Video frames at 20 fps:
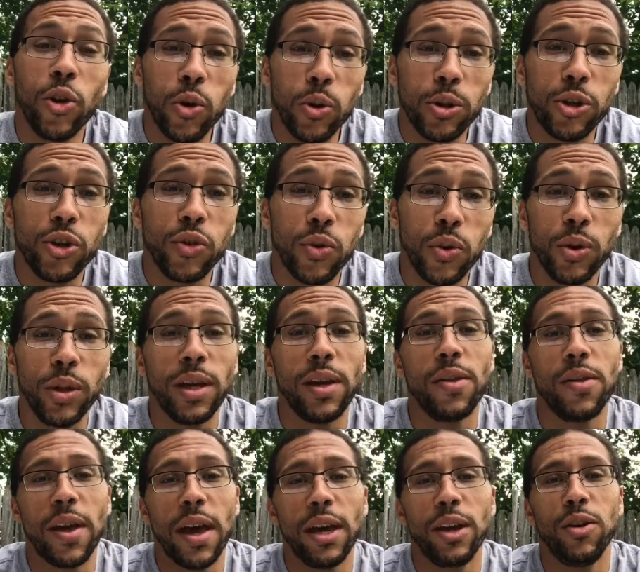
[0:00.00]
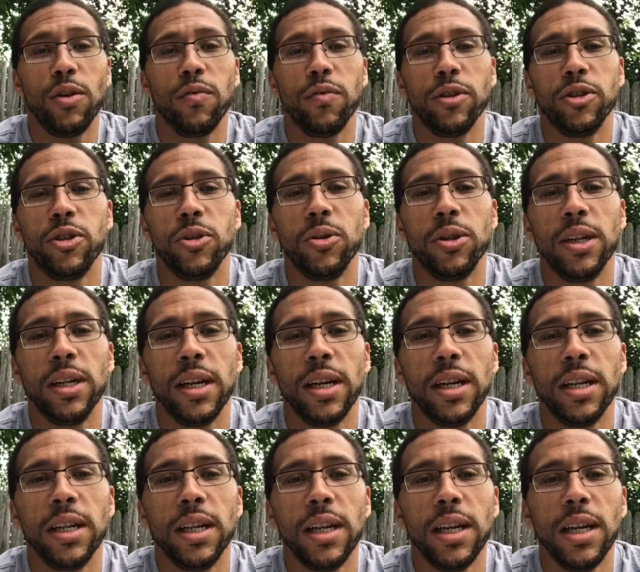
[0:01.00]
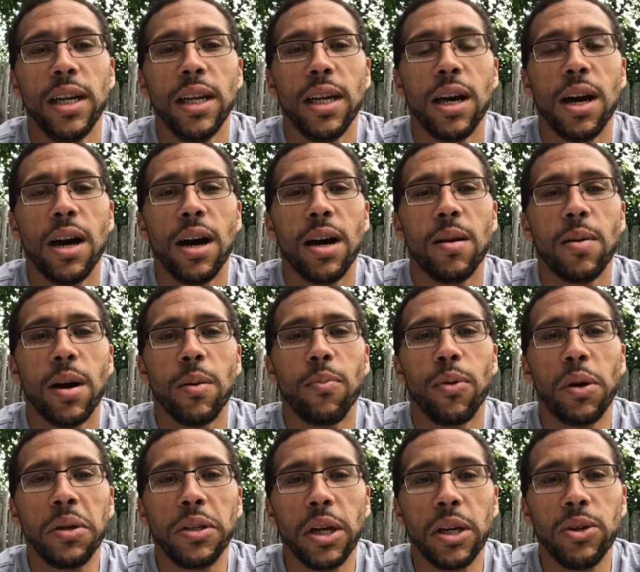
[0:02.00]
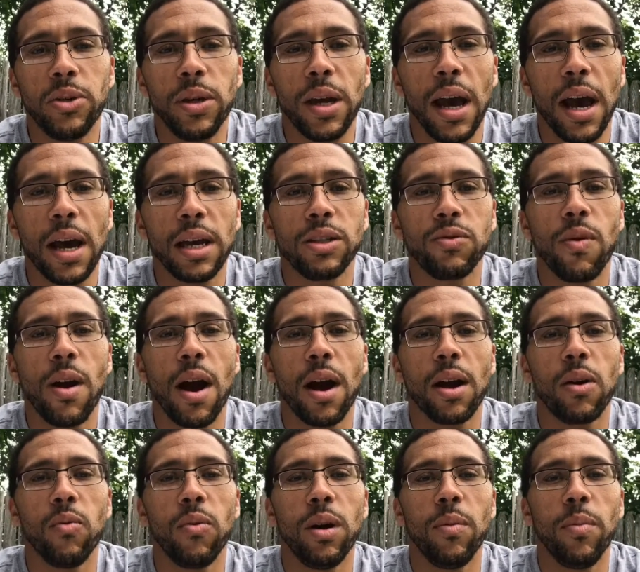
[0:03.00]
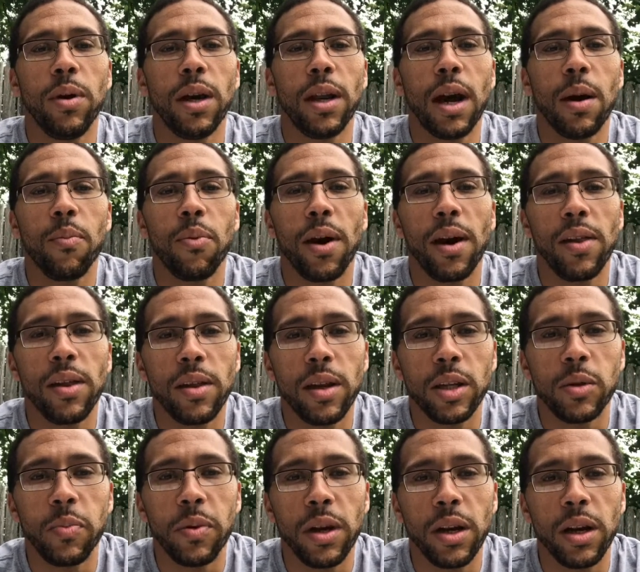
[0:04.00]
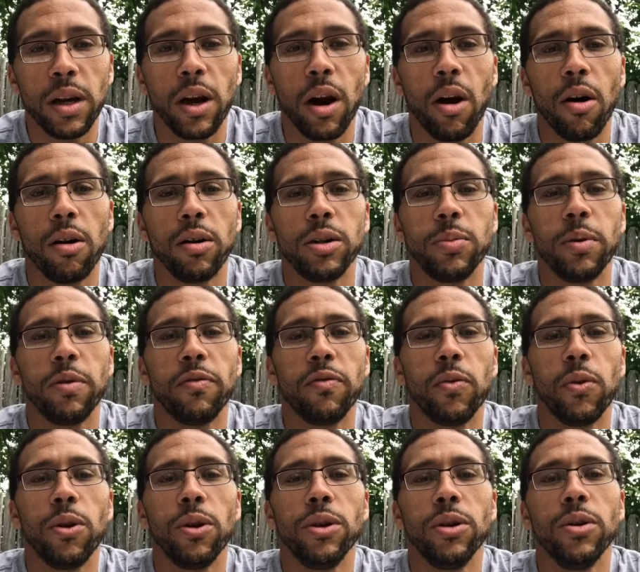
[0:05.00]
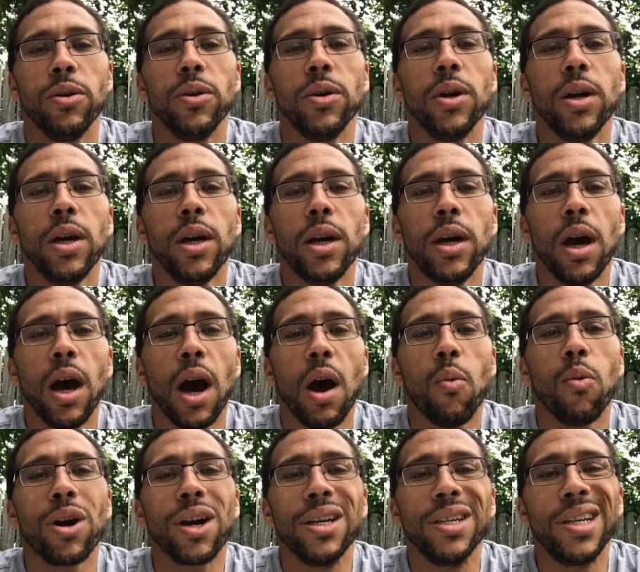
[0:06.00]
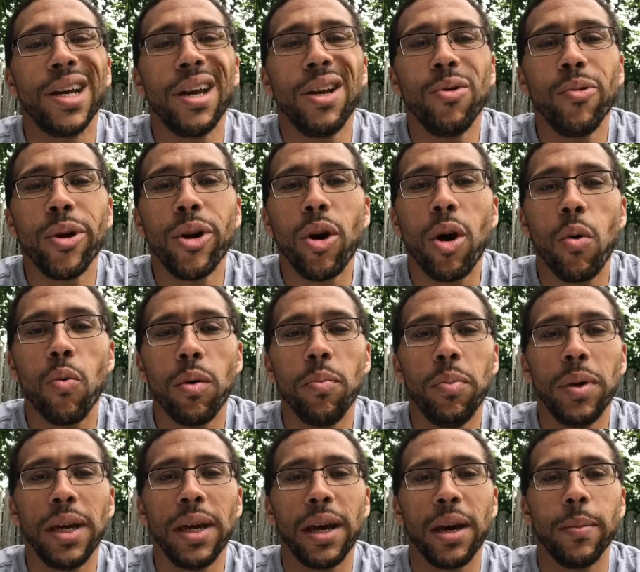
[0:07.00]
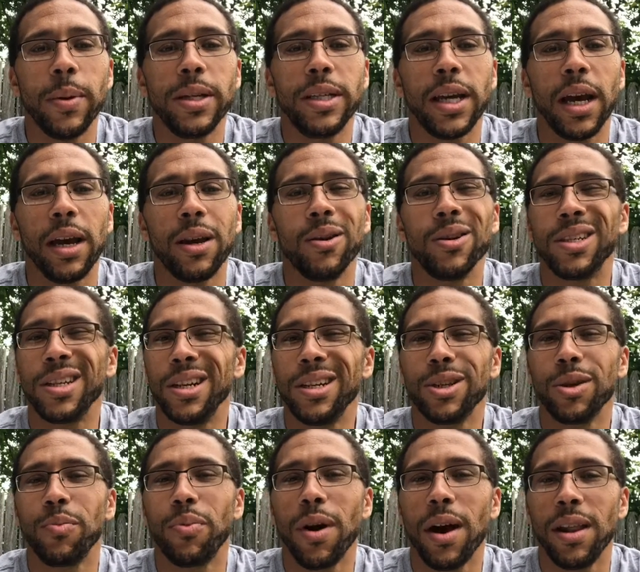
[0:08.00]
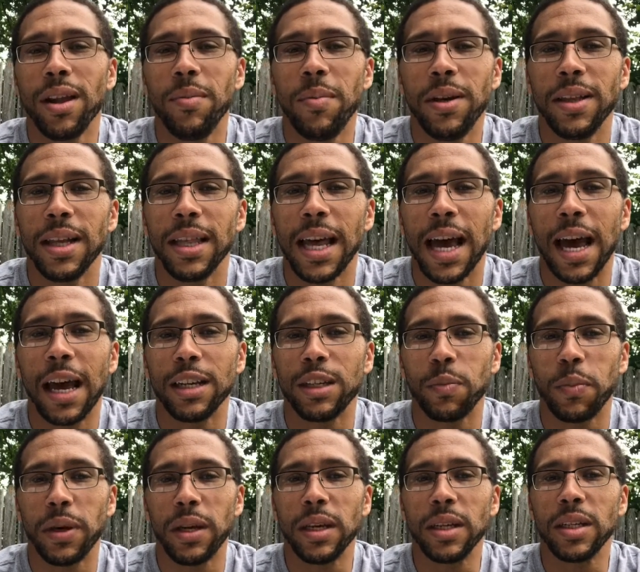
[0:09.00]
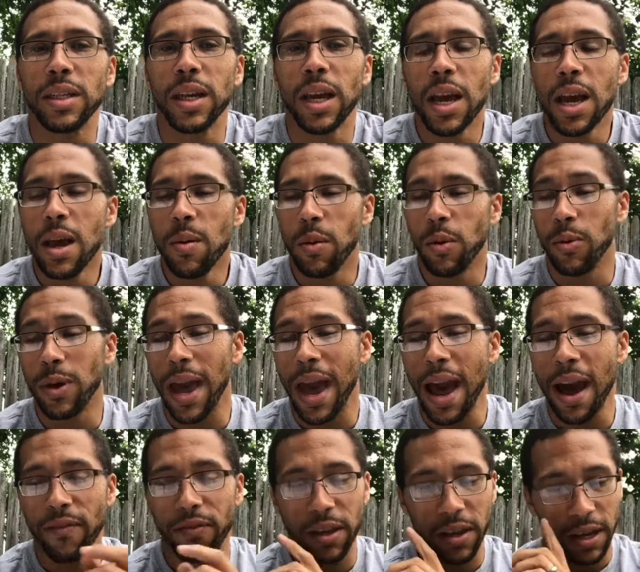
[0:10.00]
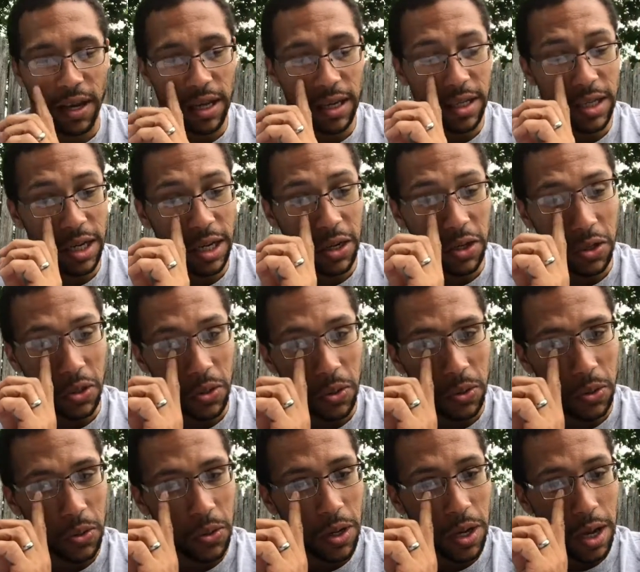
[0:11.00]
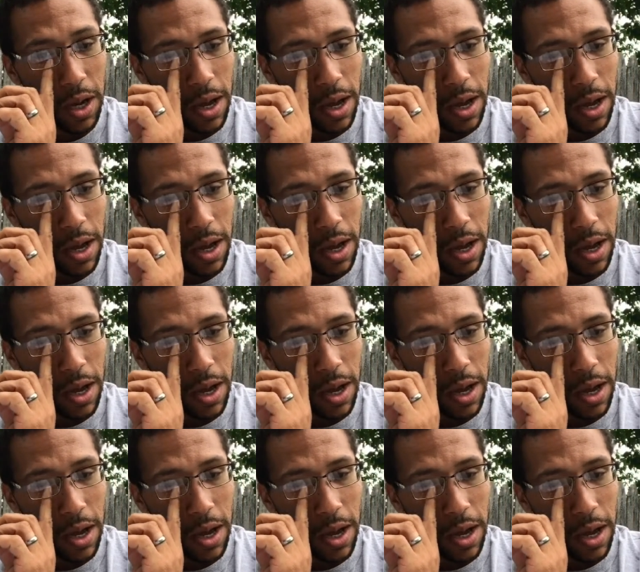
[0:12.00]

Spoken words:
do truly thank you for tuning in. I appreciate you guys rocking with me, and I pray that this be an encouragement for you. We're continuing on with Be Imitators, and this will probably be the last piece, but we have to continue